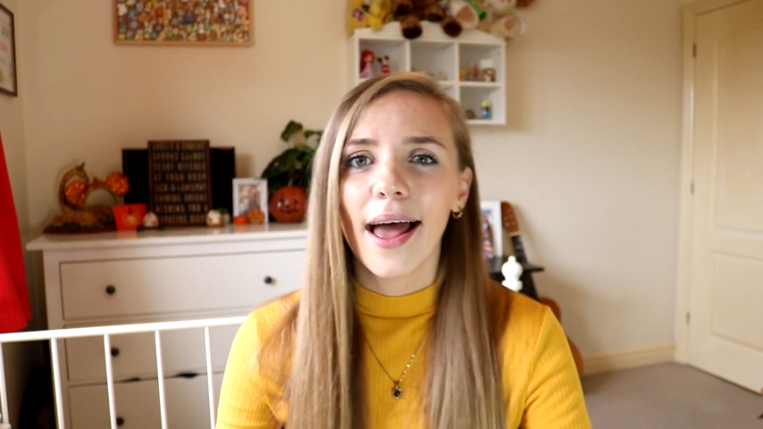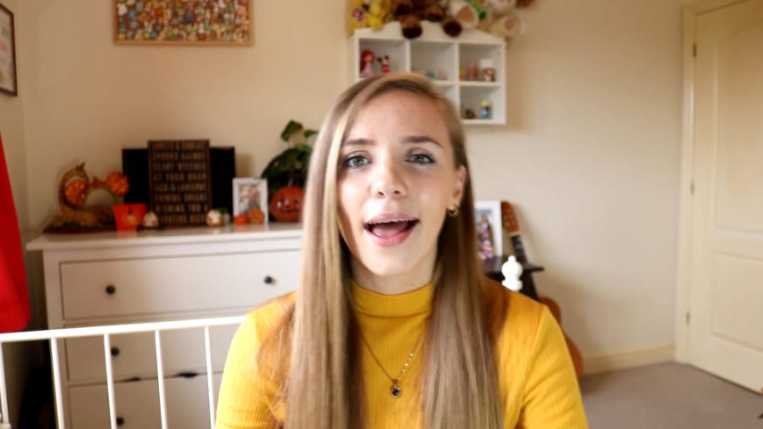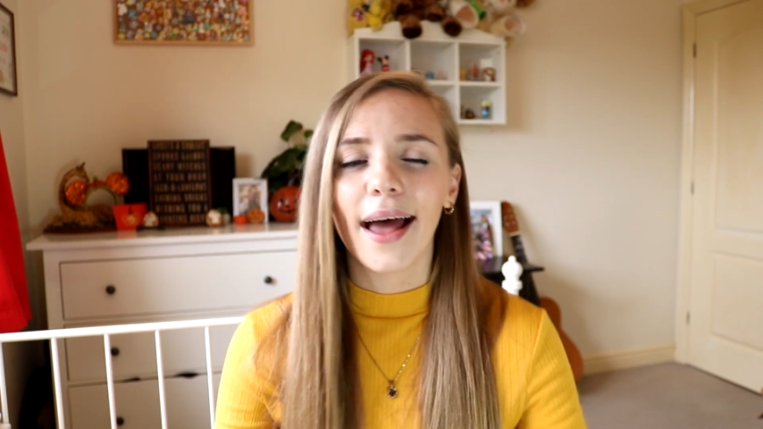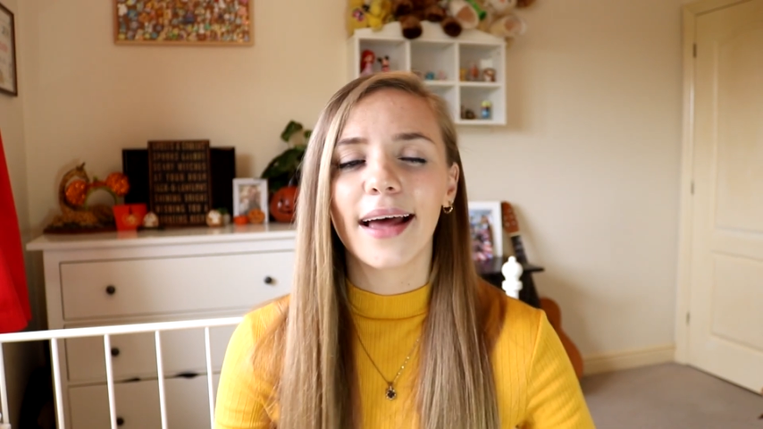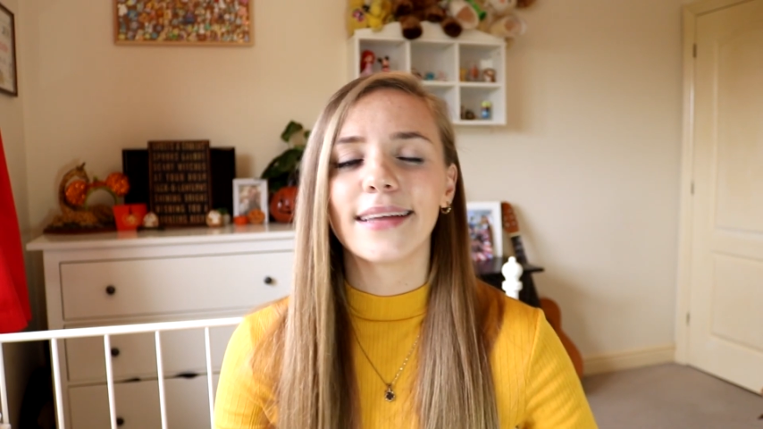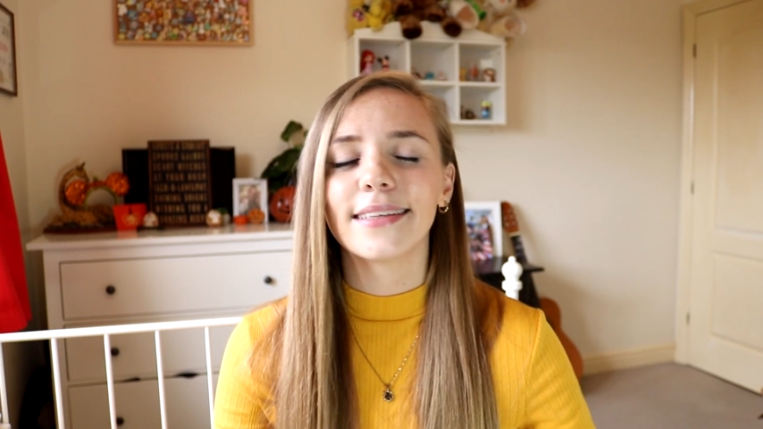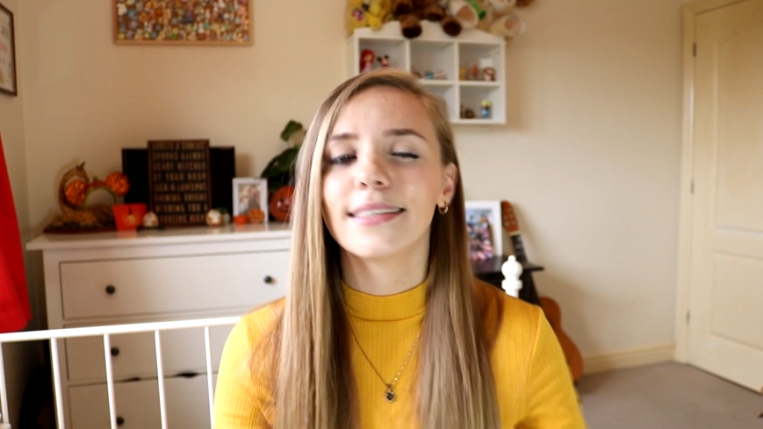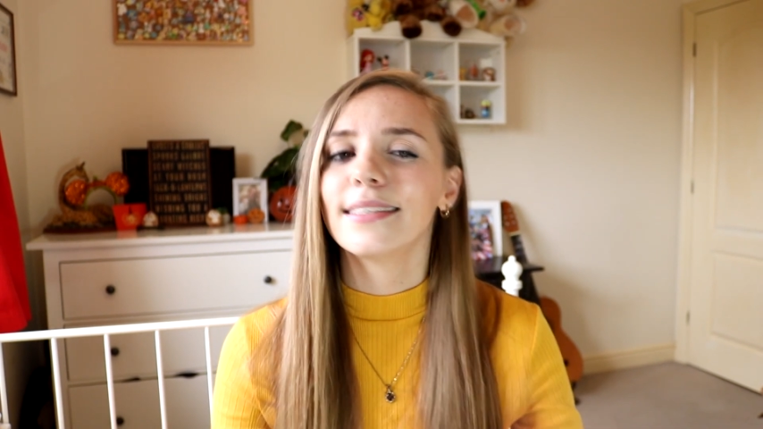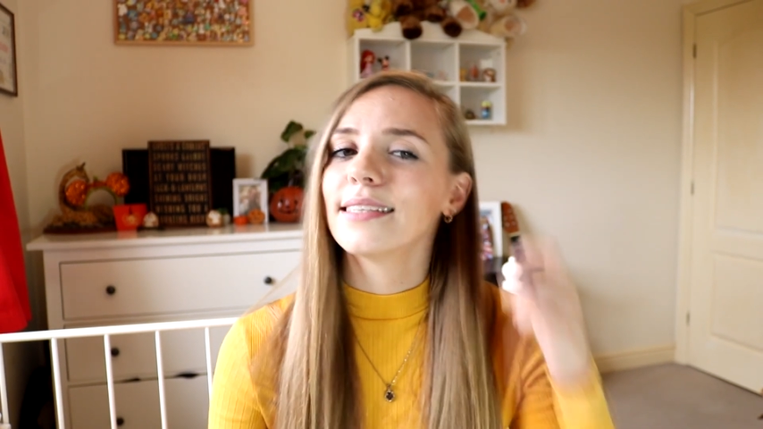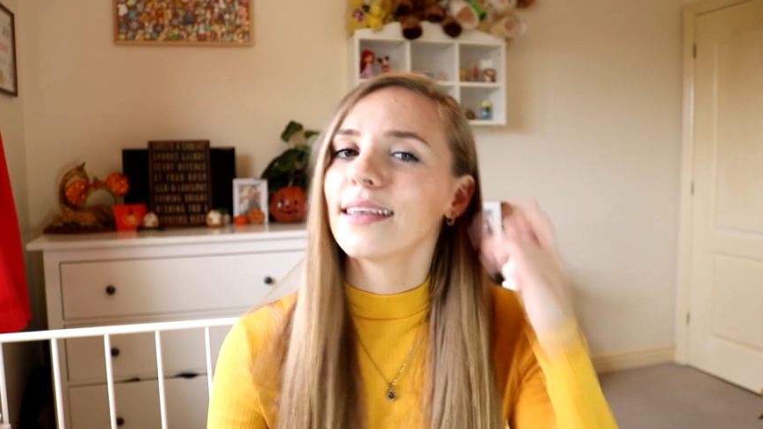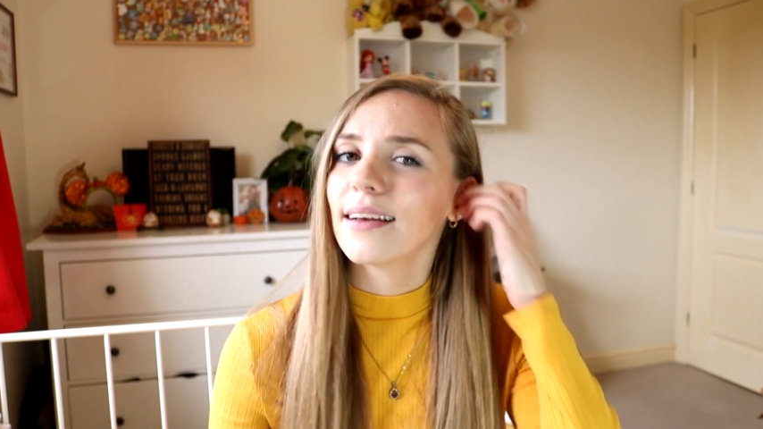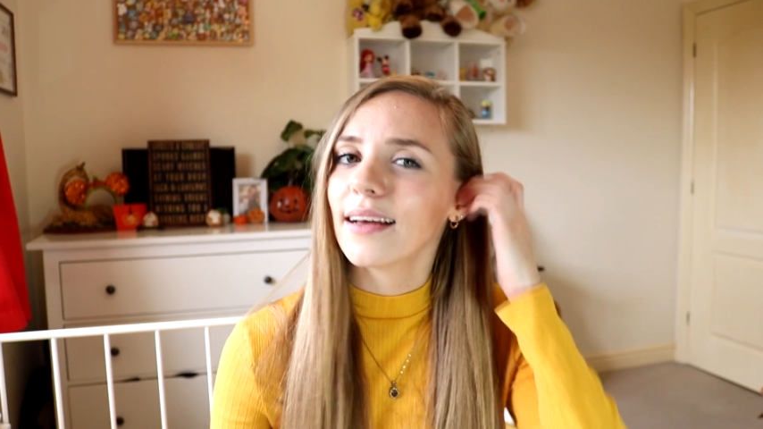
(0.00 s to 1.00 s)

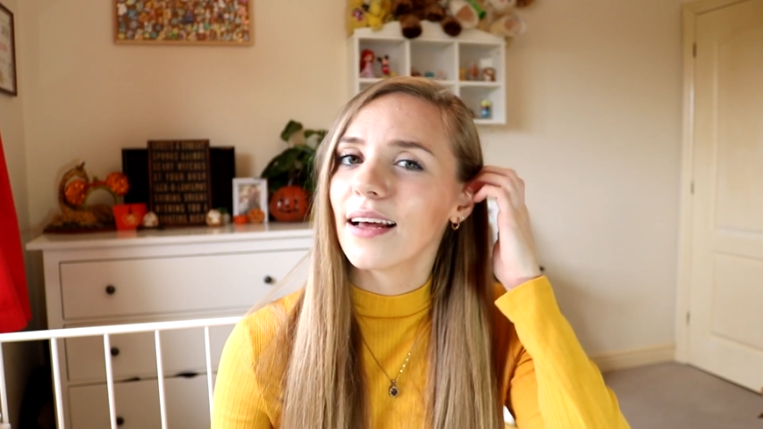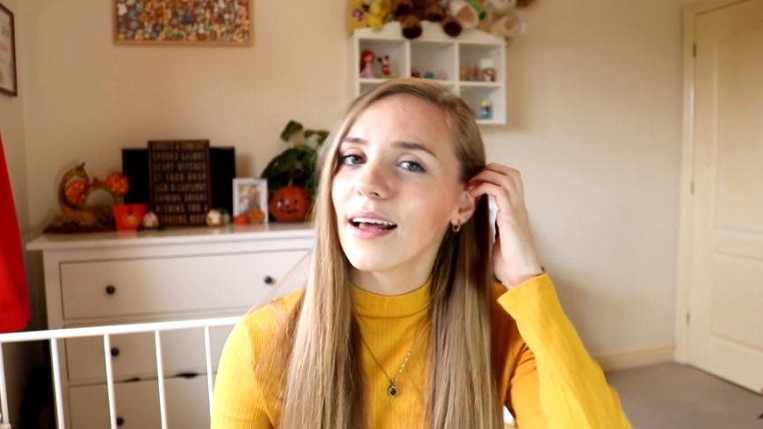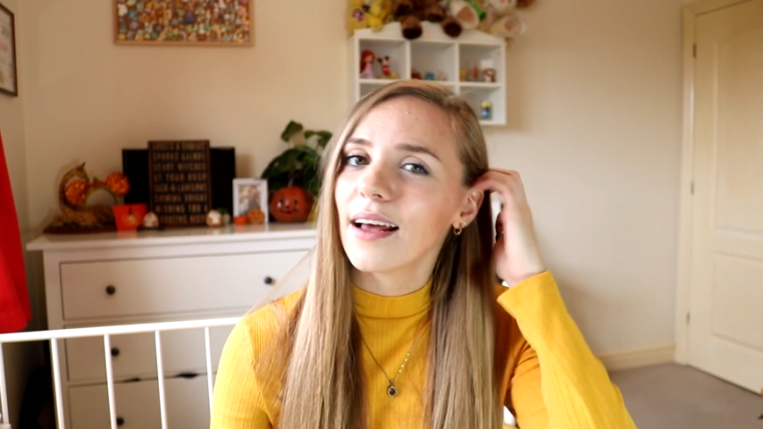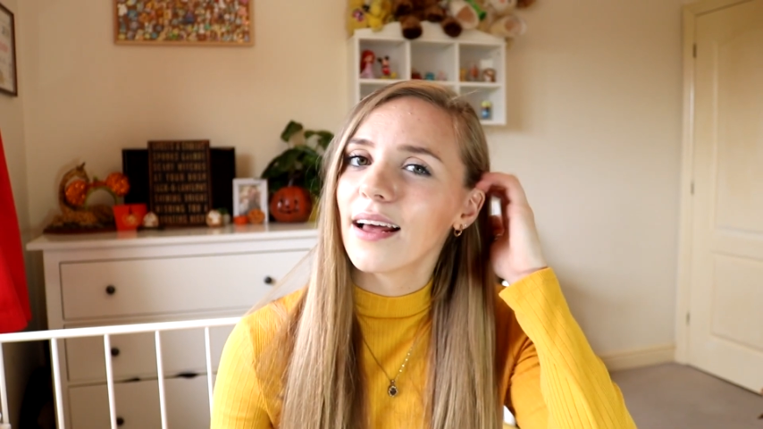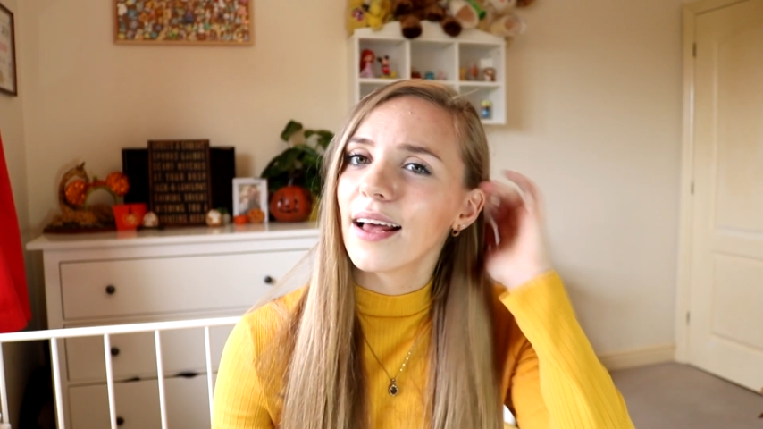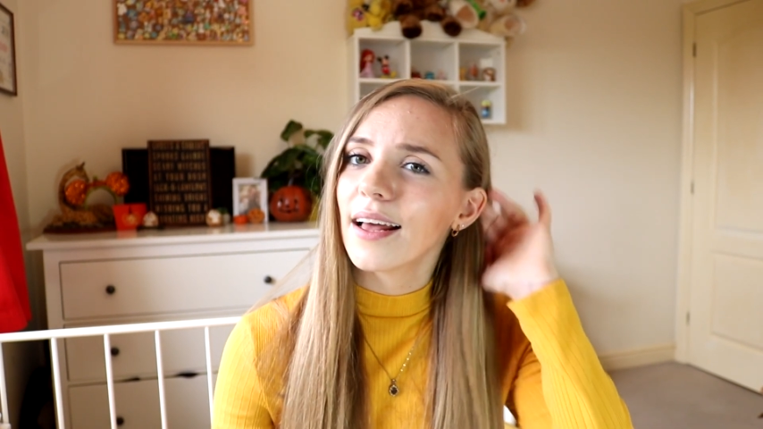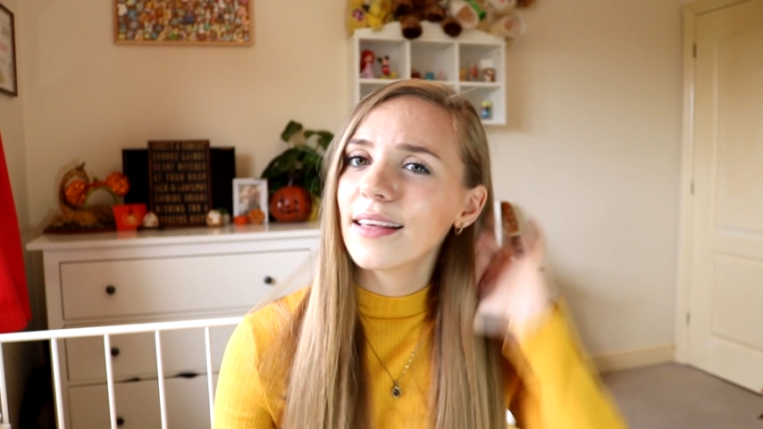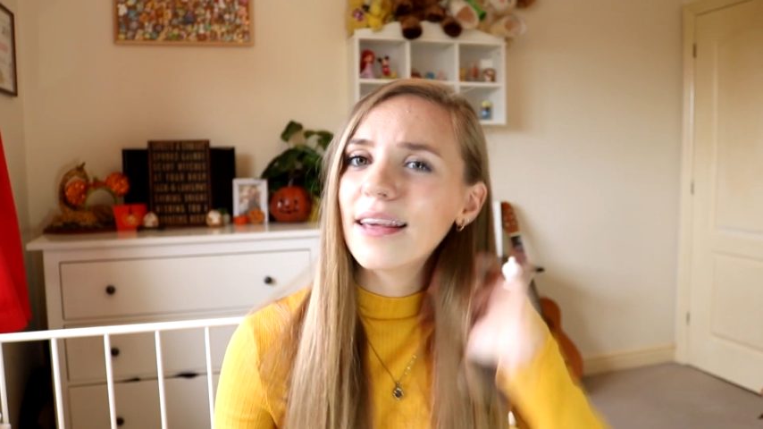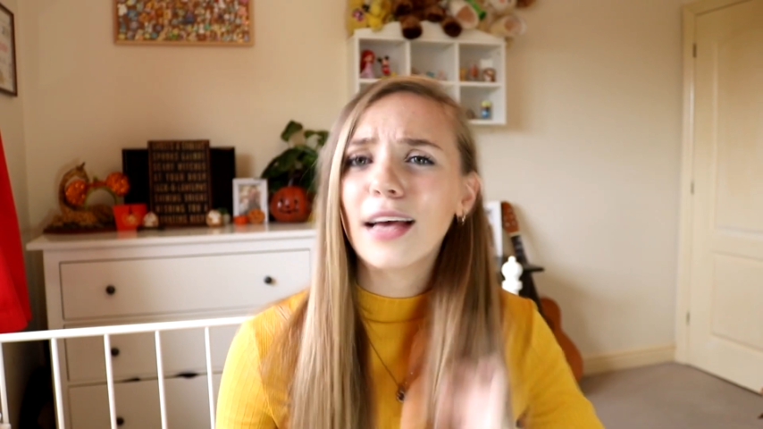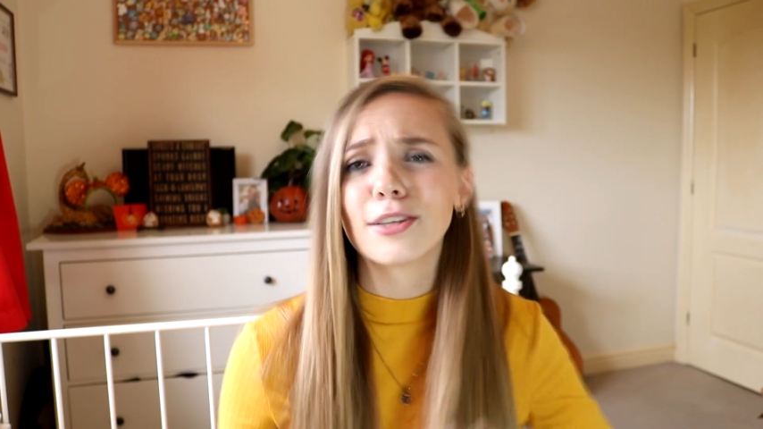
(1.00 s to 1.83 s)
And yeah,